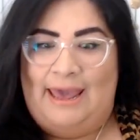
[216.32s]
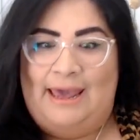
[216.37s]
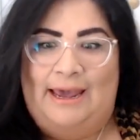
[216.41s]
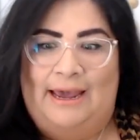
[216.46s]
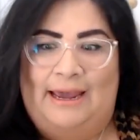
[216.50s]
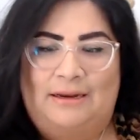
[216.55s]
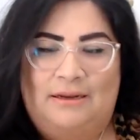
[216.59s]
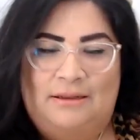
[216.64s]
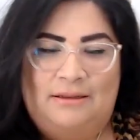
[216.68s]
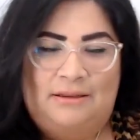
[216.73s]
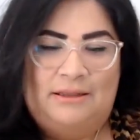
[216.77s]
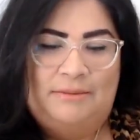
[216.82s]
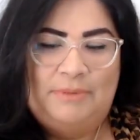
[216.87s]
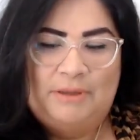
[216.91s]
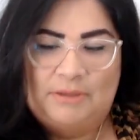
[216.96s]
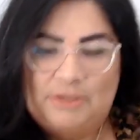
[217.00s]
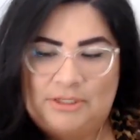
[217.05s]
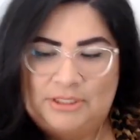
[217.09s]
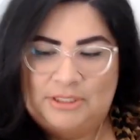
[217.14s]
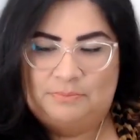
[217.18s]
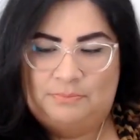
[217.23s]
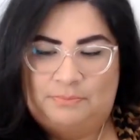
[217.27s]
And let me
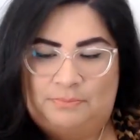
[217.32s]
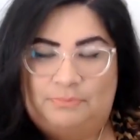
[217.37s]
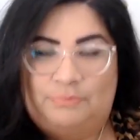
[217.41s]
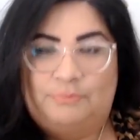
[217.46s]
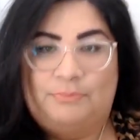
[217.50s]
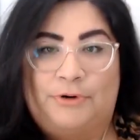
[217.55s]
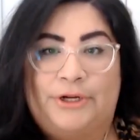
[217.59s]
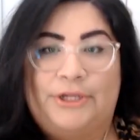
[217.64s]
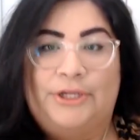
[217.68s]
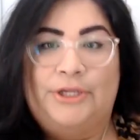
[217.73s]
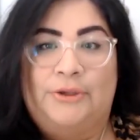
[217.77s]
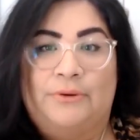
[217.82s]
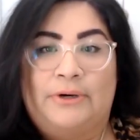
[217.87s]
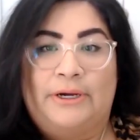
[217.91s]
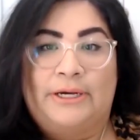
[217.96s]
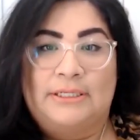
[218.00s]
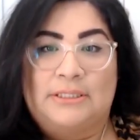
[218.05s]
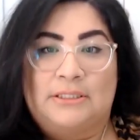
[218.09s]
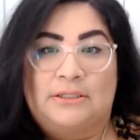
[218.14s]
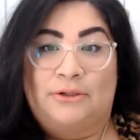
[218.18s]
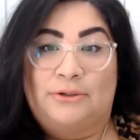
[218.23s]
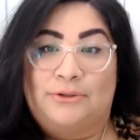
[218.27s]
just bring you
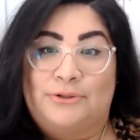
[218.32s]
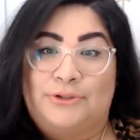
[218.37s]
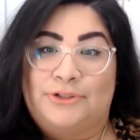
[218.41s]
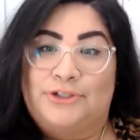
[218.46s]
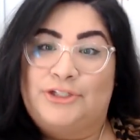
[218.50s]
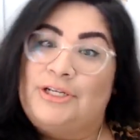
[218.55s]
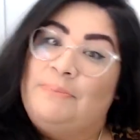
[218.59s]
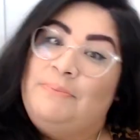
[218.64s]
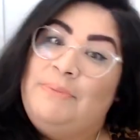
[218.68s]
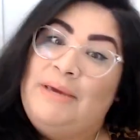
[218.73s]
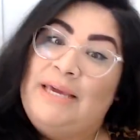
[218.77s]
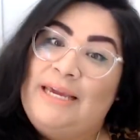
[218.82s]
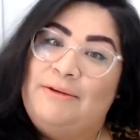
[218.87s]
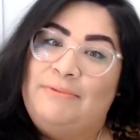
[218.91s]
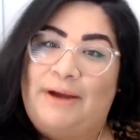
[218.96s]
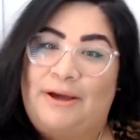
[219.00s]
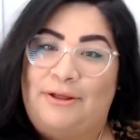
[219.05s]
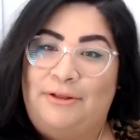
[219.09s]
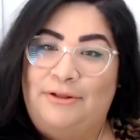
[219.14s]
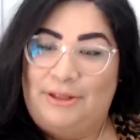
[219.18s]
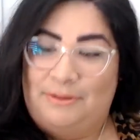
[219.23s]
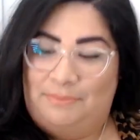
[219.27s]
guys closer to me
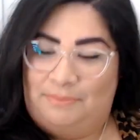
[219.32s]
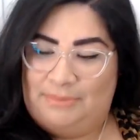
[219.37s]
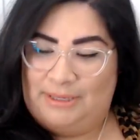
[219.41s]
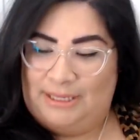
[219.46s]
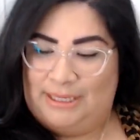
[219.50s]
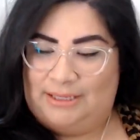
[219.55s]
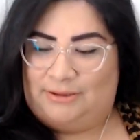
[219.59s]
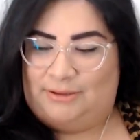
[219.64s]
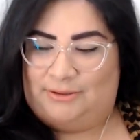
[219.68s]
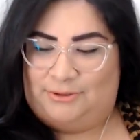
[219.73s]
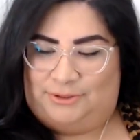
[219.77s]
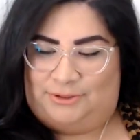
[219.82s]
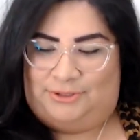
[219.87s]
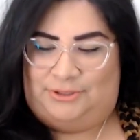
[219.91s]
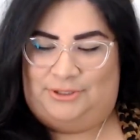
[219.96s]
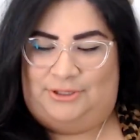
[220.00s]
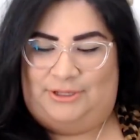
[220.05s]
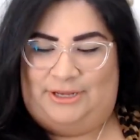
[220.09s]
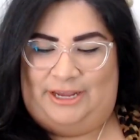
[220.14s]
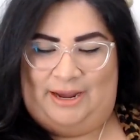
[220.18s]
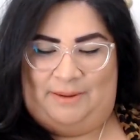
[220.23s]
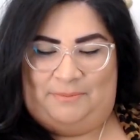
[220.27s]
rather than me closer to
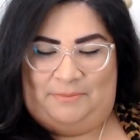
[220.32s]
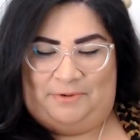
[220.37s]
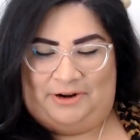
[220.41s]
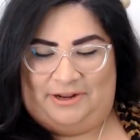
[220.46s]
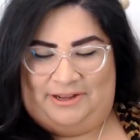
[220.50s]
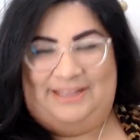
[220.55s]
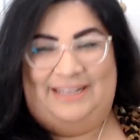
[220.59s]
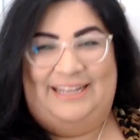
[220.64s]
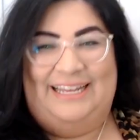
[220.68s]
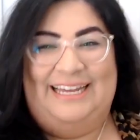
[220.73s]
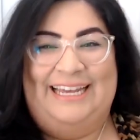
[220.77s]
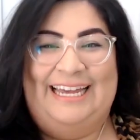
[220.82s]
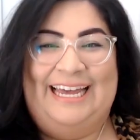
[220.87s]
the camera.